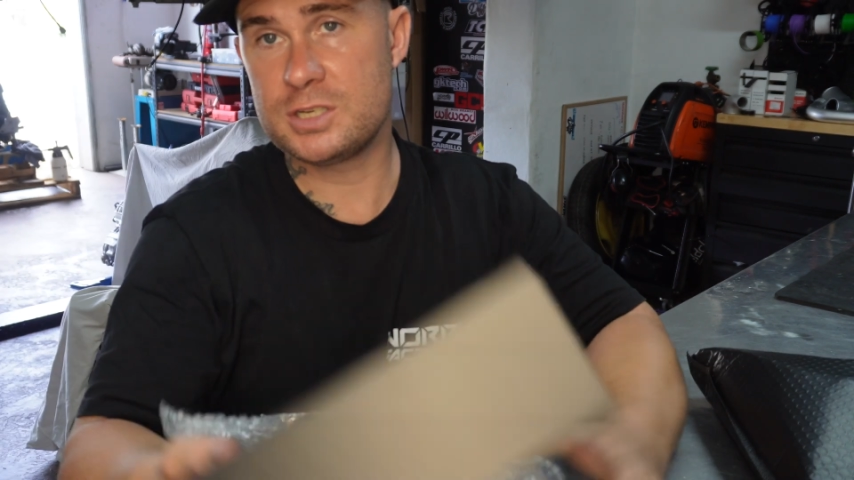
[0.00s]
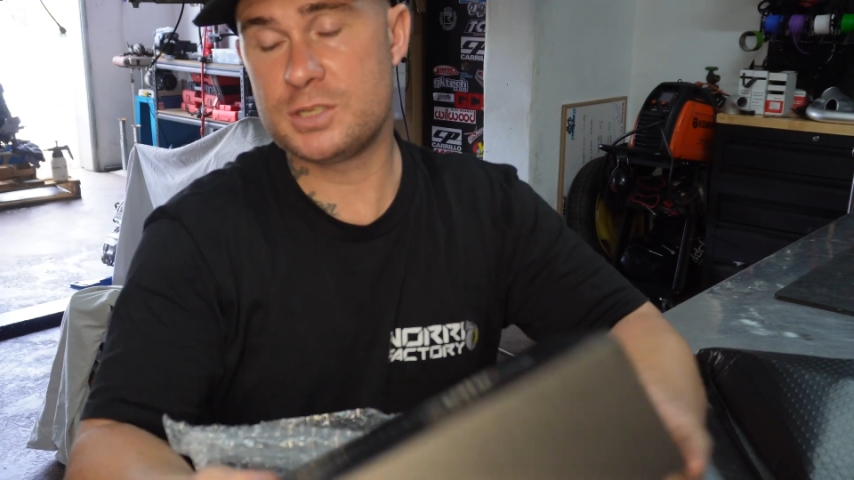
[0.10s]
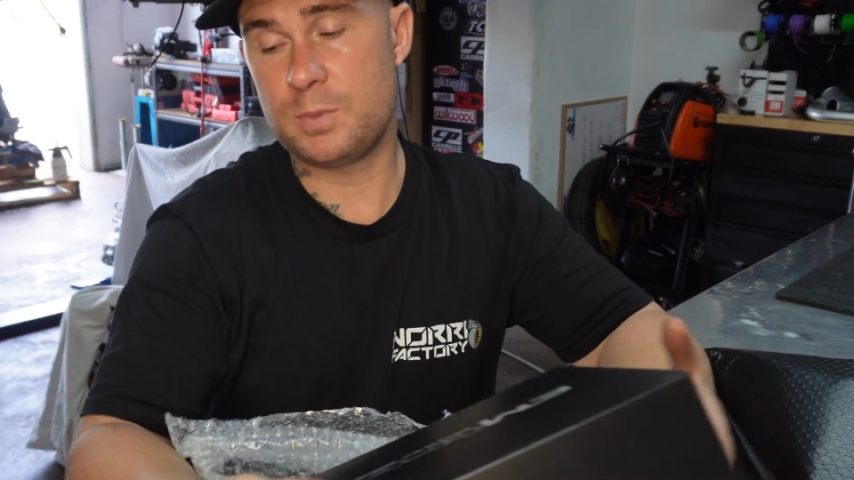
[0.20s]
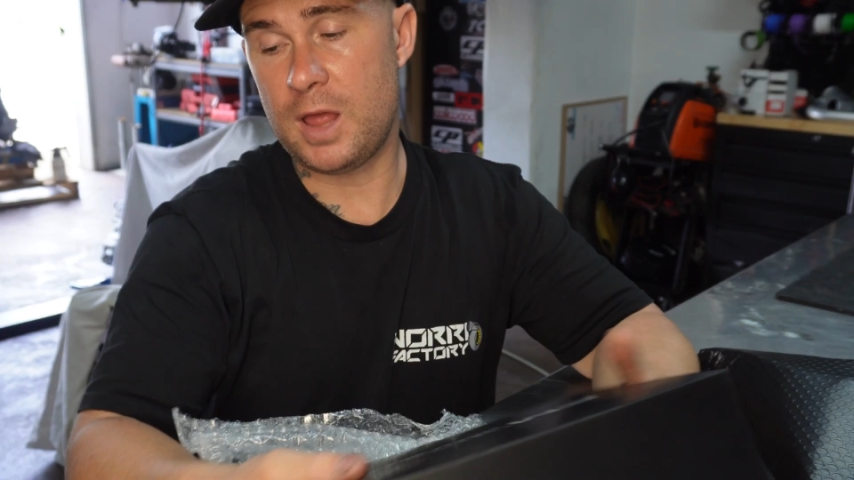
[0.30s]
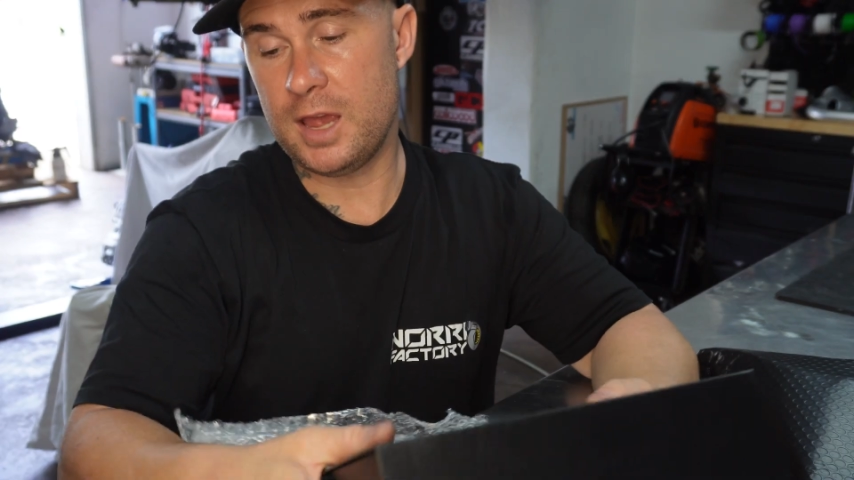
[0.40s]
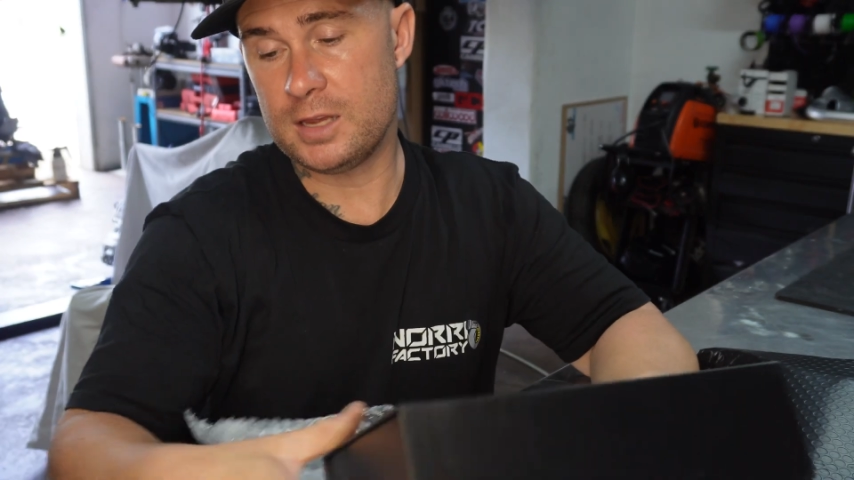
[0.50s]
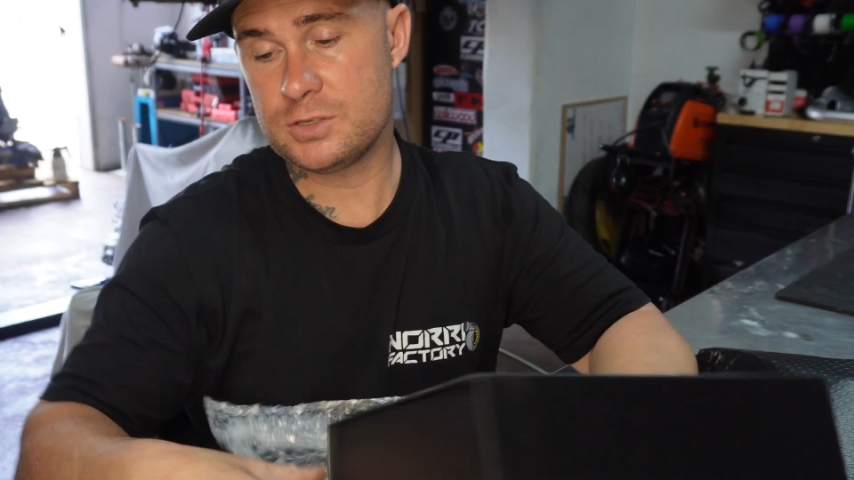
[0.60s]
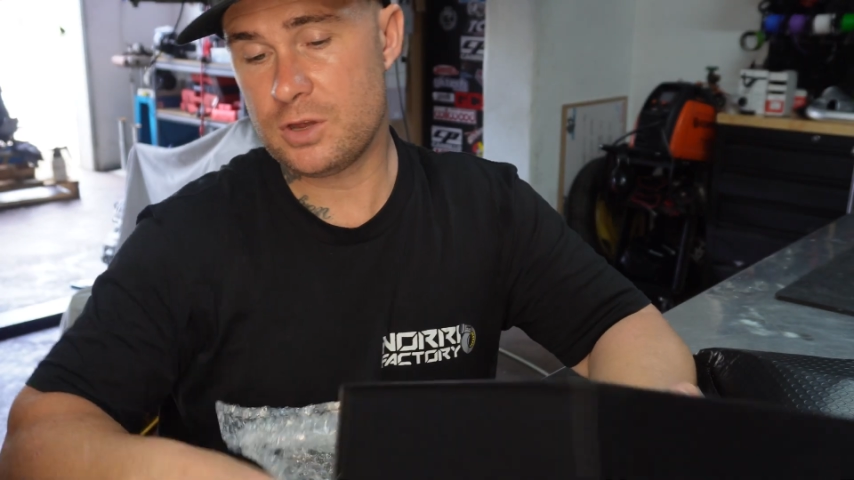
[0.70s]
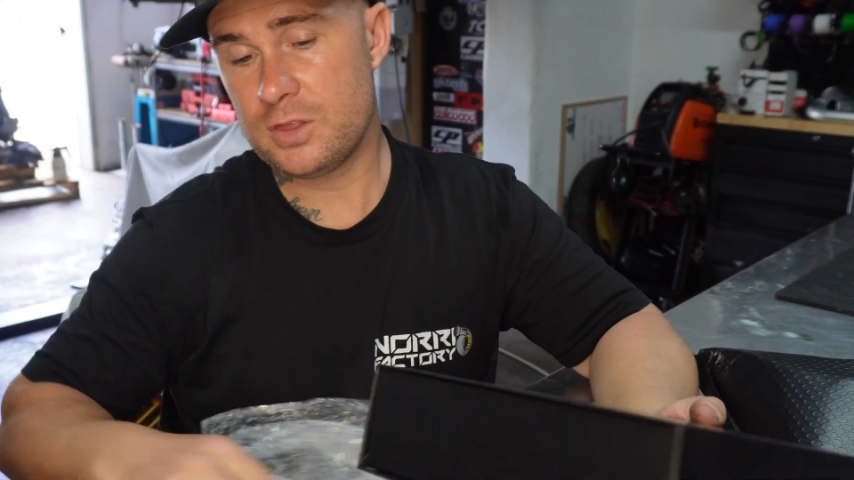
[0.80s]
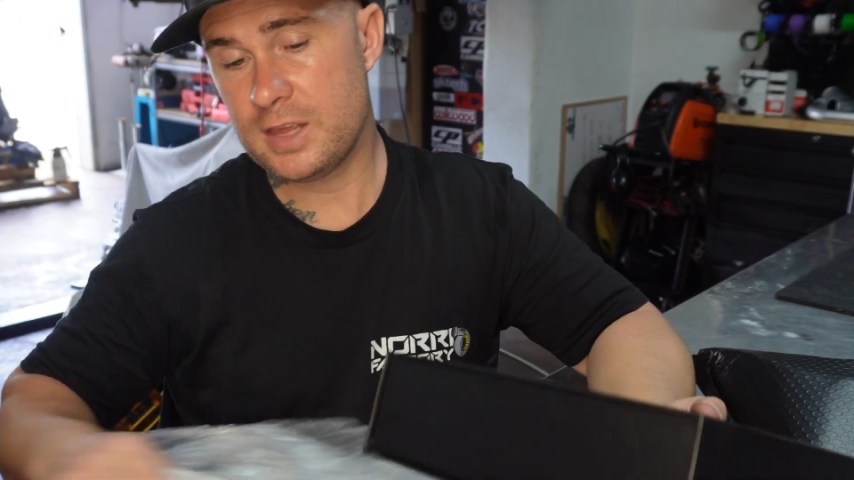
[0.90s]
display.
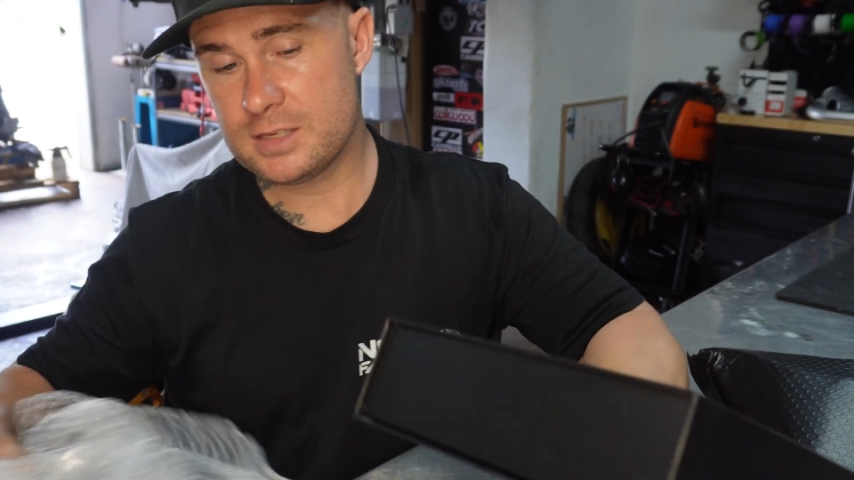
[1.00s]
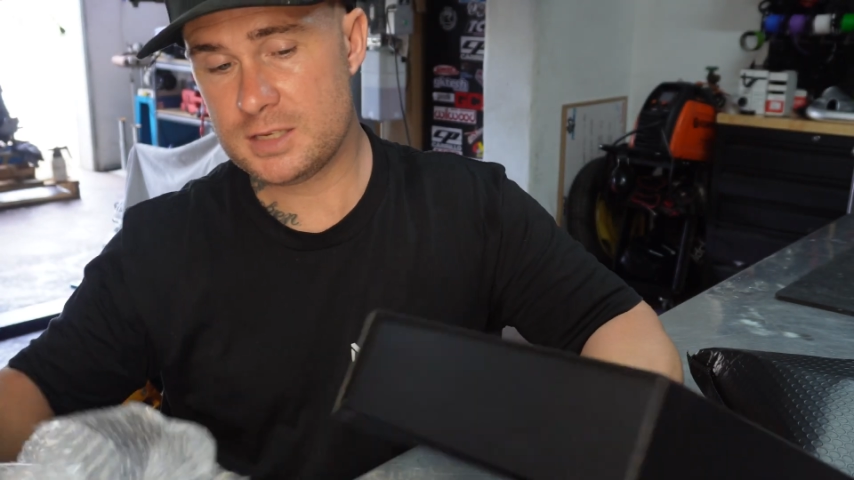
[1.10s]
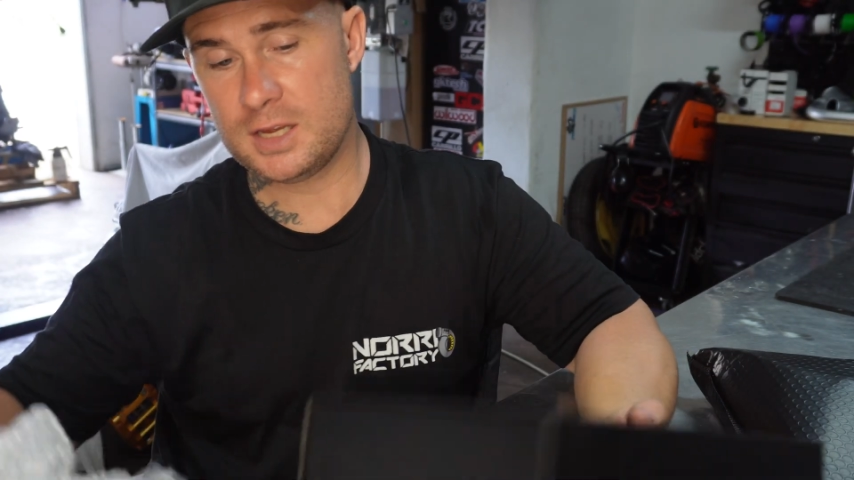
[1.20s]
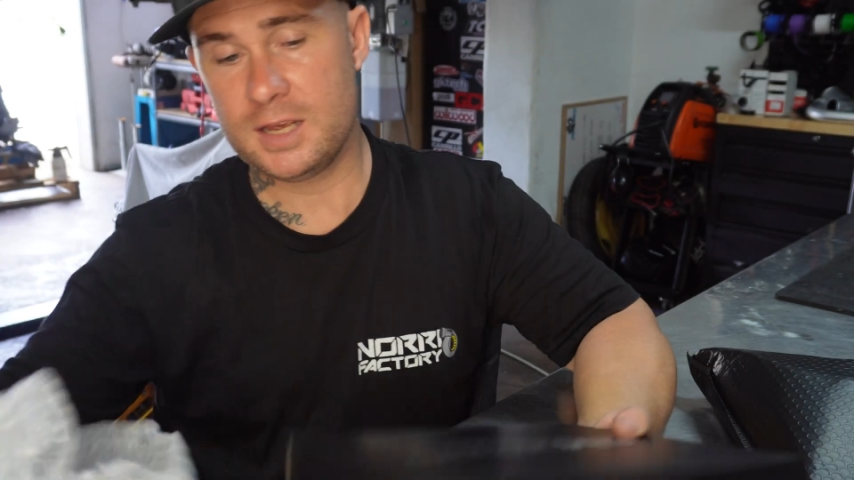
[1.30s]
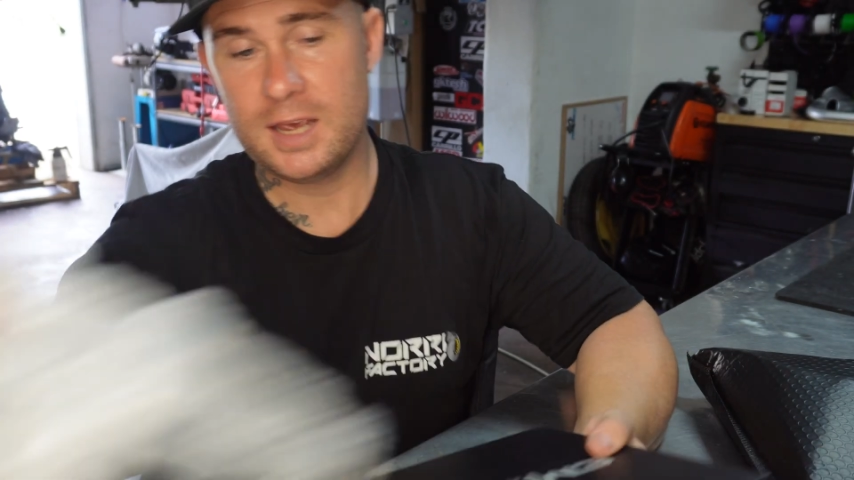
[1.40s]
So there's a